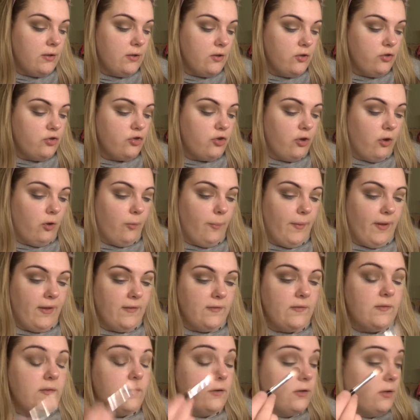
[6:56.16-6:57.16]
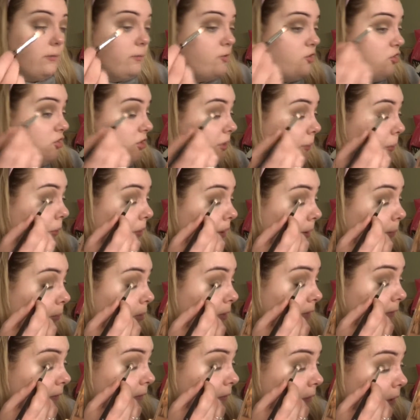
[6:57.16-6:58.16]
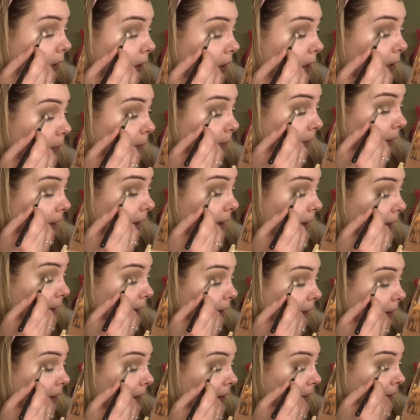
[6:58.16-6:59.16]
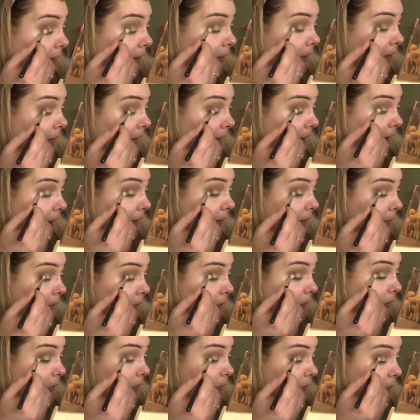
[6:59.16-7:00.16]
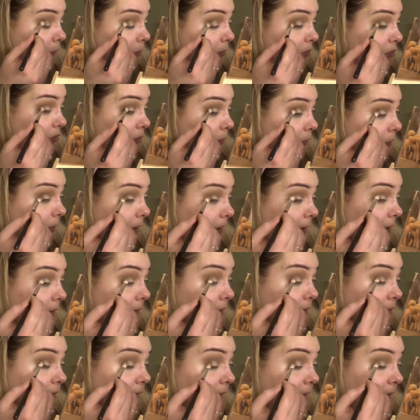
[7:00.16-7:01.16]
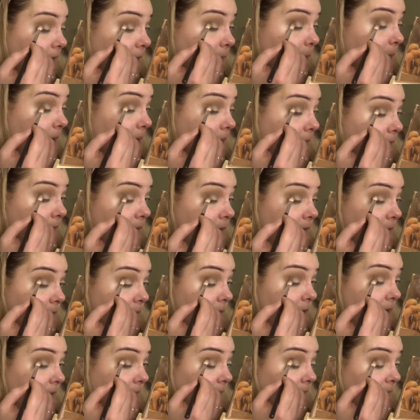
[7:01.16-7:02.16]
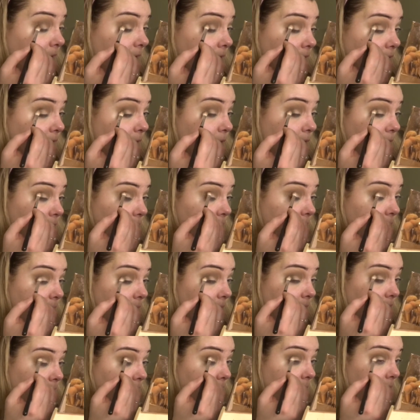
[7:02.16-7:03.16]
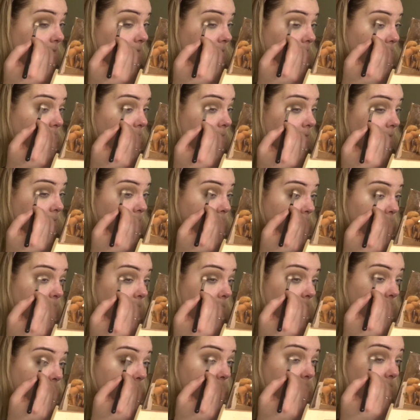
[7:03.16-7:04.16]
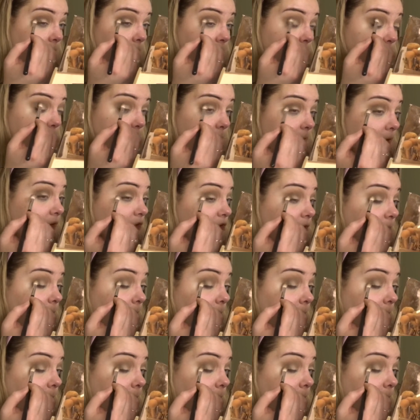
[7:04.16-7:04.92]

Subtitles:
show up, it's still going to be shimmery, but it's not going to be like super shimmery in your face, because you're kind of diffusing some of the shimmer